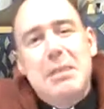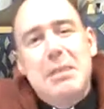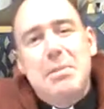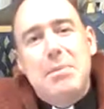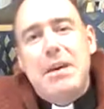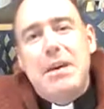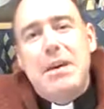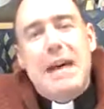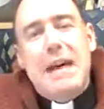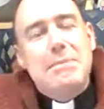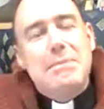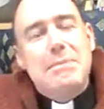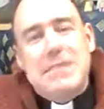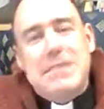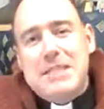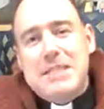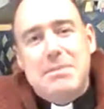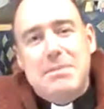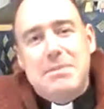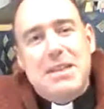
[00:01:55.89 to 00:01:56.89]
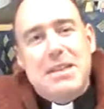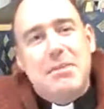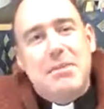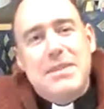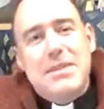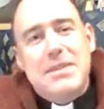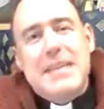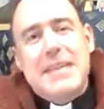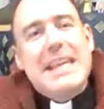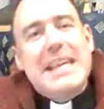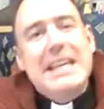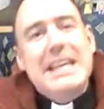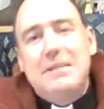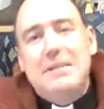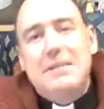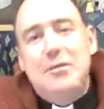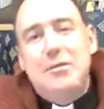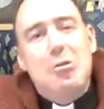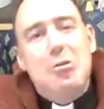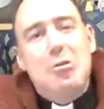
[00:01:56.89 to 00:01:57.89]
but emptied himself and taking the
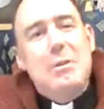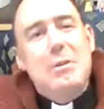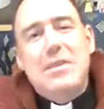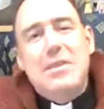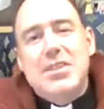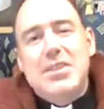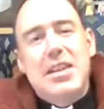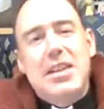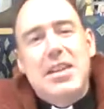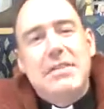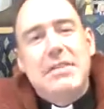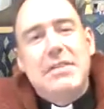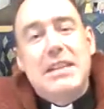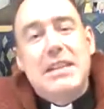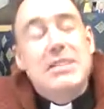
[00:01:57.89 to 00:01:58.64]
form of a servant.